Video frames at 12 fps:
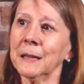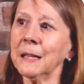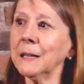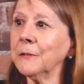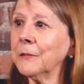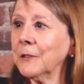
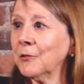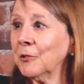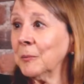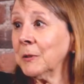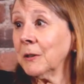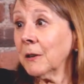They've
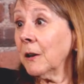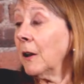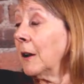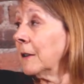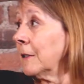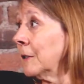contributed a
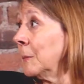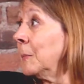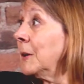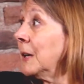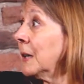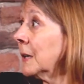lot to
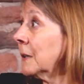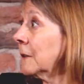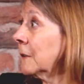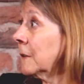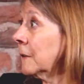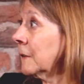Bing
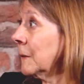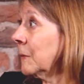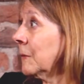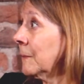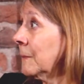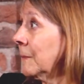and to some
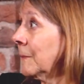of